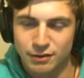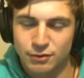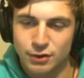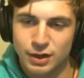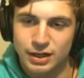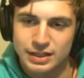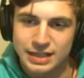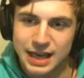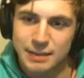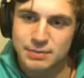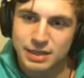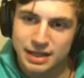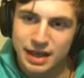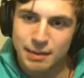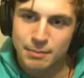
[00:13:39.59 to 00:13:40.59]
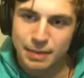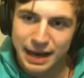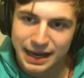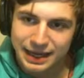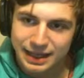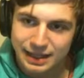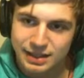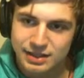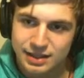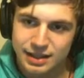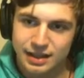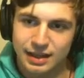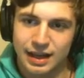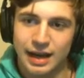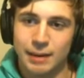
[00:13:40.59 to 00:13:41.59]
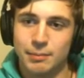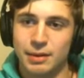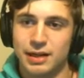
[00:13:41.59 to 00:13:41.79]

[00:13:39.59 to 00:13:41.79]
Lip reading: for an attempt to come back into the game,